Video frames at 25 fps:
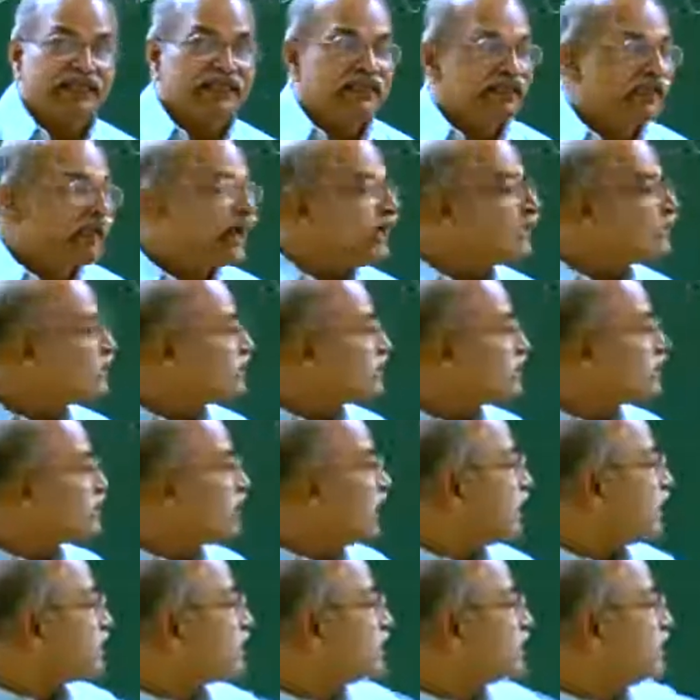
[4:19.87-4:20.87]
that
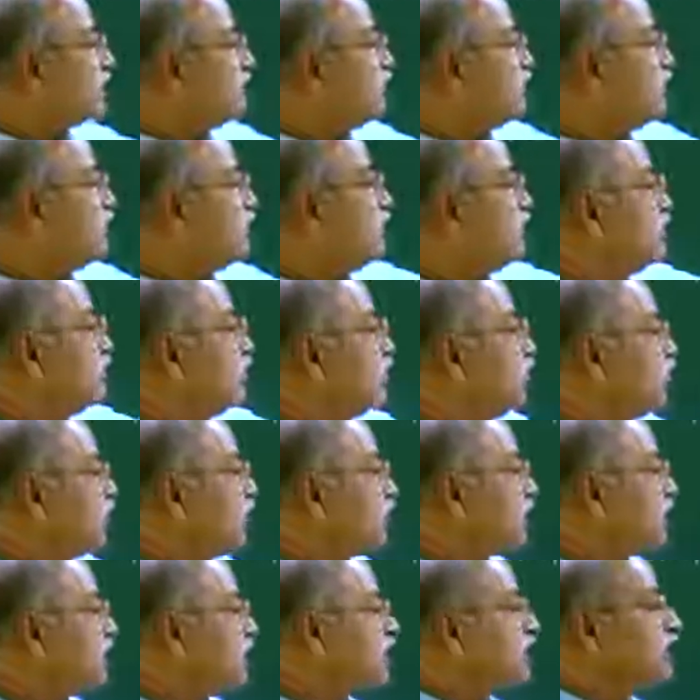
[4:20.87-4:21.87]
scattering will be
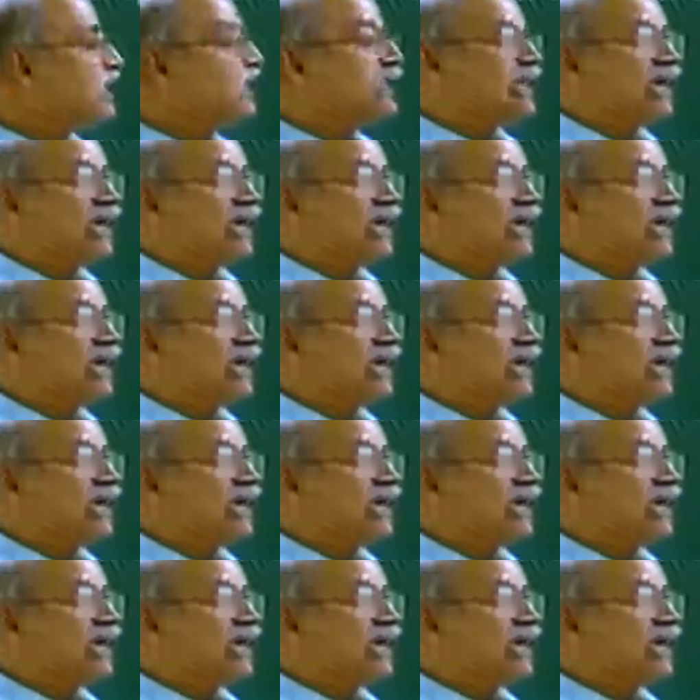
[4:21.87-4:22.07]
more,